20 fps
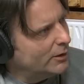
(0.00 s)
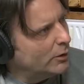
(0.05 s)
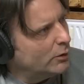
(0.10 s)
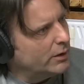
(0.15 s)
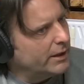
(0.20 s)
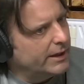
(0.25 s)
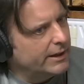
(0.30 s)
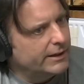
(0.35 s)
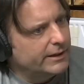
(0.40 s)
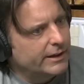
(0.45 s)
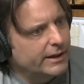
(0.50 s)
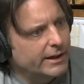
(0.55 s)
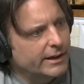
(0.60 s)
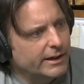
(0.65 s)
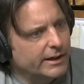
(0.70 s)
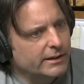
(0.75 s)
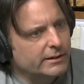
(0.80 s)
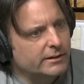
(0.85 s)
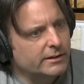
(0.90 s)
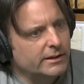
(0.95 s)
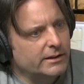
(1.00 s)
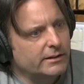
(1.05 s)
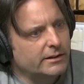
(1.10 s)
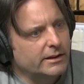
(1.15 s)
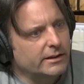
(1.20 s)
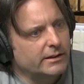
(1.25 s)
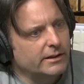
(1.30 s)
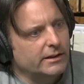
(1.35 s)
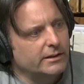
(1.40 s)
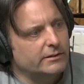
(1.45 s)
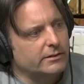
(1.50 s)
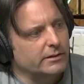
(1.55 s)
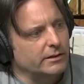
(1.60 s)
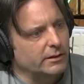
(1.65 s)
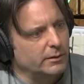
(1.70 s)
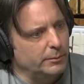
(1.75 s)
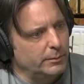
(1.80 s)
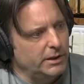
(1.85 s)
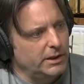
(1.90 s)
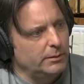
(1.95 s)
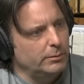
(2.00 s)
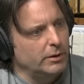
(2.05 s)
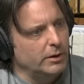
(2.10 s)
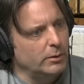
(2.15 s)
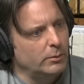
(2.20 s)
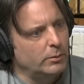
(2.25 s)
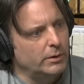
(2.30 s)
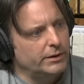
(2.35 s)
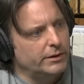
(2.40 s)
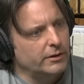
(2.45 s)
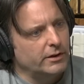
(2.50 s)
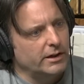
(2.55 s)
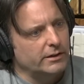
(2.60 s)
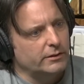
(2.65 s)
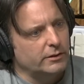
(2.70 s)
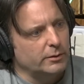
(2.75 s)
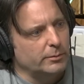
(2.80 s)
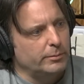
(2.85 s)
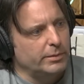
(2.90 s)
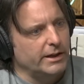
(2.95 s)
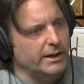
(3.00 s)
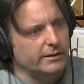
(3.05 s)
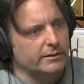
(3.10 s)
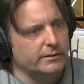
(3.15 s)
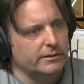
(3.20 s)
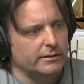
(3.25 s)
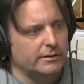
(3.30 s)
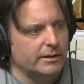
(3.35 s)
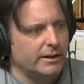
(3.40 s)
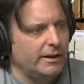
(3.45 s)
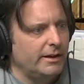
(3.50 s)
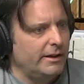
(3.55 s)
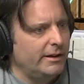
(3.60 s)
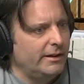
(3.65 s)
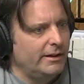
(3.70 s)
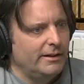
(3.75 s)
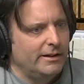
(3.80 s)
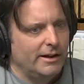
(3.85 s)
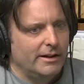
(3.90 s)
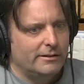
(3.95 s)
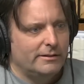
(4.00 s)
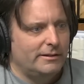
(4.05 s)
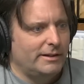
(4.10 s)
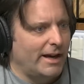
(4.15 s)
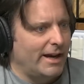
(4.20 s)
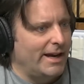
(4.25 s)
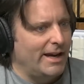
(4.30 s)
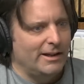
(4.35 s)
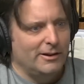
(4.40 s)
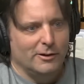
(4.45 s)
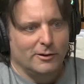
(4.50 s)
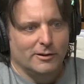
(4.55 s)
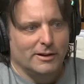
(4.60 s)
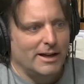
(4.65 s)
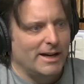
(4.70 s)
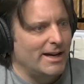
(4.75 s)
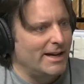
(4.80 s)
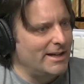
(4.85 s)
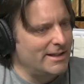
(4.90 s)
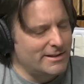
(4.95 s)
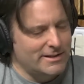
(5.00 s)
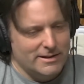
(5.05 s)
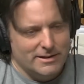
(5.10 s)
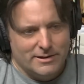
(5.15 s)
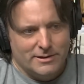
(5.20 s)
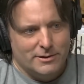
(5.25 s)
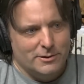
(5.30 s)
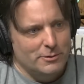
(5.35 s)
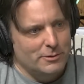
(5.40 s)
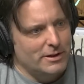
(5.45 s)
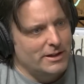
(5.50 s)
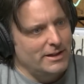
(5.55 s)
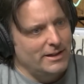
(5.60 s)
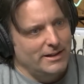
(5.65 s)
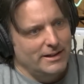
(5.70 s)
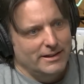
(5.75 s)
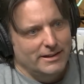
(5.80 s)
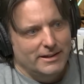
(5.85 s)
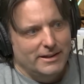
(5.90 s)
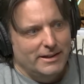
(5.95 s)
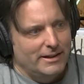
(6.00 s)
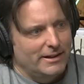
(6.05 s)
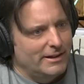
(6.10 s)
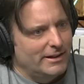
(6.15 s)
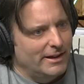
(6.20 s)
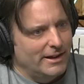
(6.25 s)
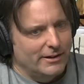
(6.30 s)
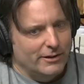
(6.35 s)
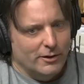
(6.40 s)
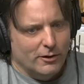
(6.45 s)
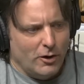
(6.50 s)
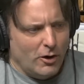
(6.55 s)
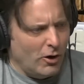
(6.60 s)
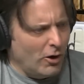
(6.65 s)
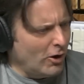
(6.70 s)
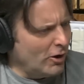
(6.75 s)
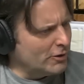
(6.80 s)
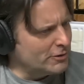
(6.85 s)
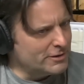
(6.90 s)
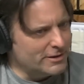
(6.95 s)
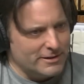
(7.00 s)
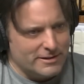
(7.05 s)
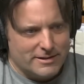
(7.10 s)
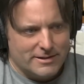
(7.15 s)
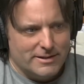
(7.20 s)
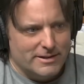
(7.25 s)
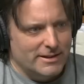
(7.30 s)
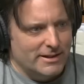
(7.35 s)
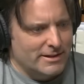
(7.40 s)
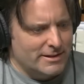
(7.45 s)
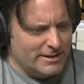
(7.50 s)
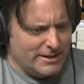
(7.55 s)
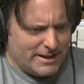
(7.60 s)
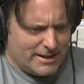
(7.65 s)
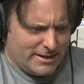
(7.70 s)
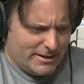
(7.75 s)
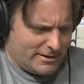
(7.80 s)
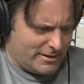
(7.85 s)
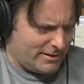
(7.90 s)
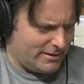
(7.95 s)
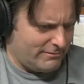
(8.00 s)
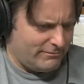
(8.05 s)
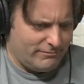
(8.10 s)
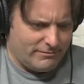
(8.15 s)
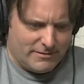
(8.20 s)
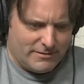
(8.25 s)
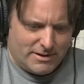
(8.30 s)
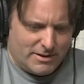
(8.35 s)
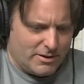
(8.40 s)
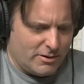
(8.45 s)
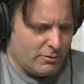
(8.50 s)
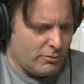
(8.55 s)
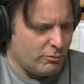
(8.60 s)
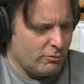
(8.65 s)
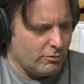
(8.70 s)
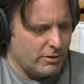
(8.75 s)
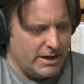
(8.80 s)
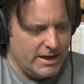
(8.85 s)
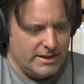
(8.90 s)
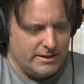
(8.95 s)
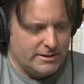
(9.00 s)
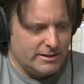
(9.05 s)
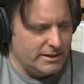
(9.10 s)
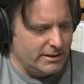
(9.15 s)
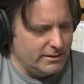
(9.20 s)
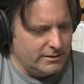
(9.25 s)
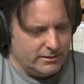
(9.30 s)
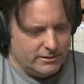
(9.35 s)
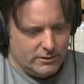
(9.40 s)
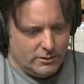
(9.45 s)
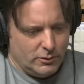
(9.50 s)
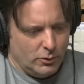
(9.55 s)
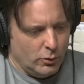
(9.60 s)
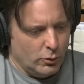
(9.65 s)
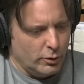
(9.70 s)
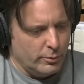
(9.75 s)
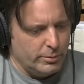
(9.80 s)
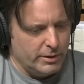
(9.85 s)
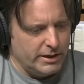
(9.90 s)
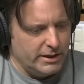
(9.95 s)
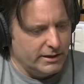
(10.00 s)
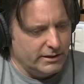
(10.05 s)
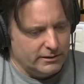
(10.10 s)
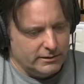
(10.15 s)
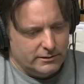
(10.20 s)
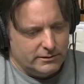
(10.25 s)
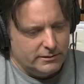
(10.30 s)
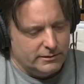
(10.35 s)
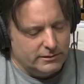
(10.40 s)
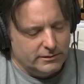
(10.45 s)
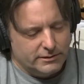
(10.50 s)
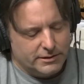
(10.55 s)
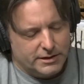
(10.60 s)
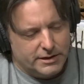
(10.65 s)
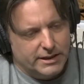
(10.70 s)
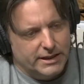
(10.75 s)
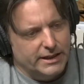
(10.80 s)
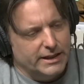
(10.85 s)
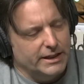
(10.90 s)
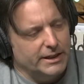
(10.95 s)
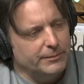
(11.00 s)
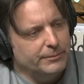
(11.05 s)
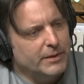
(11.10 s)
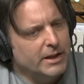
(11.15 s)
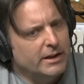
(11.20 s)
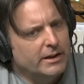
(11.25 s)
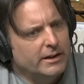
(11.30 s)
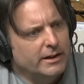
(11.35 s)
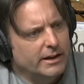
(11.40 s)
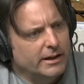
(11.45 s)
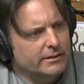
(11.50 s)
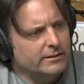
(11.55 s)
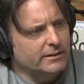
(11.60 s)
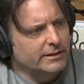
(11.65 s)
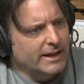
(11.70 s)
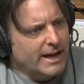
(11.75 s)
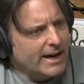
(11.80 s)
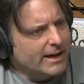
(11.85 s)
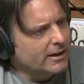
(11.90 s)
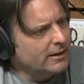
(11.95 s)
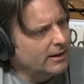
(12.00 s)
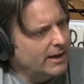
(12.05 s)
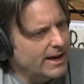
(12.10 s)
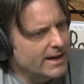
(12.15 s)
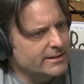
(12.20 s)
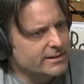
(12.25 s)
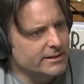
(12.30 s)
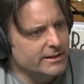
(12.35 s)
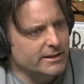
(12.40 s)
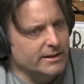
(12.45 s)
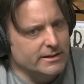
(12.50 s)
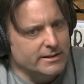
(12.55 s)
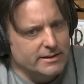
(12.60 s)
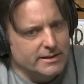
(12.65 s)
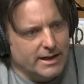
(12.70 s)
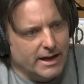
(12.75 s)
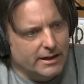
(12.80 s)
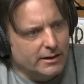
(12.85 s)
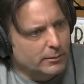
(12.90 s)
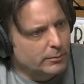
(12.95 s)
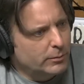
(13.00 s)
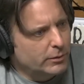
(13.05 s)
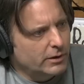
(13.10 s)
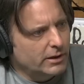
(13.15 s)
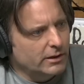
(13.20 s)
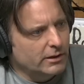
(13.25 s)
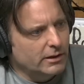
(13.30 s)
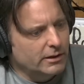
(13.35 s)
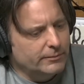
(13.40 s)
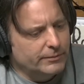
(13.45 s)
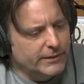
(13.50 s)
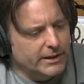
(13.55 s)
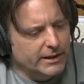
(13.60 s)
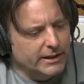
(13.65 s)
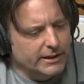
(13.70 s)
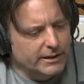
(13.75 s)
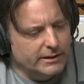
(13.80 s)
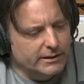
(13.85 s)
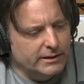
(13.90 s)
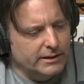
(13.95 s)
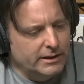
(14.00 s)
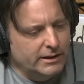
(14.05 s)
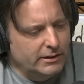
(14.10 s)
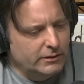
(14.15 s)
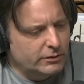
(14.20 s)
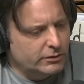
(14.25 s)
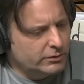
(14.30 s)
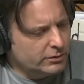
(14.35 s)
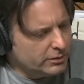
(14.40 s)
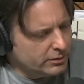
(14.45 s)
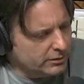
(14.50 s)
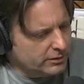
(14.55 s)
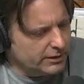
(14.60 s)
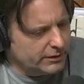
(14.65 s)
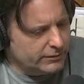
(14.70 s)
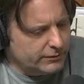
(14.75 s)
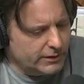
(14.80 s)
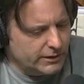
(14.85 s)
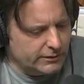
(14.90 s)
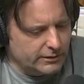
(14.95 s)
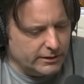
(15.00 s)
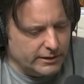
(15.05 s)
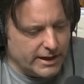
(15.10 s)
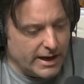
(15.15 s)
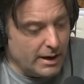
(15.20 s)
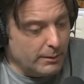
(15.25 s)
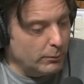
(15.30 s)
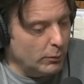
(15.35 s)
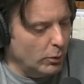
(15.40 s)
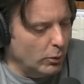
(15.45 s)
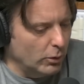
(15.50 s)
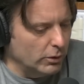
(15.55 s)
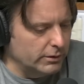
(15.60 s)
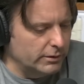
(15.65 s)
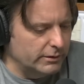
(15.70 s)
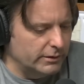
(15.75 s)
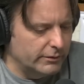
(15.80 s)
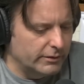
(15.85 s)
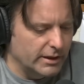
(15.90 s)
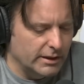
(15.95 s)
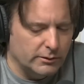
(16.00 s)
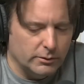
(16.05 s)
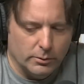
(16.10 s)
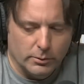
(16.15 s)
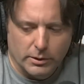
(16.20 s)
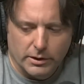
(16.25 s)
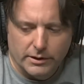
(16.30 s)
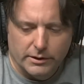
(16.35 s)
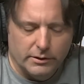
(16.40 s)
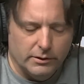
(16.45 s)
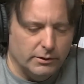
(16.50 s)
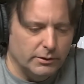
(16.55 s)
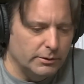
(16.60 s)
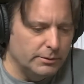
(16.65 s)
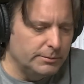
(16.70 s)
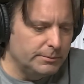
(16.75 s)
And I think that it's an amoeba. When they're at their best, it's diagonal lines and Zuki, and they're all just, it's like this crazy orbiting thing. It's not classic. It's not umbrella. And he certainly fits in that mold if that's what we're going to do.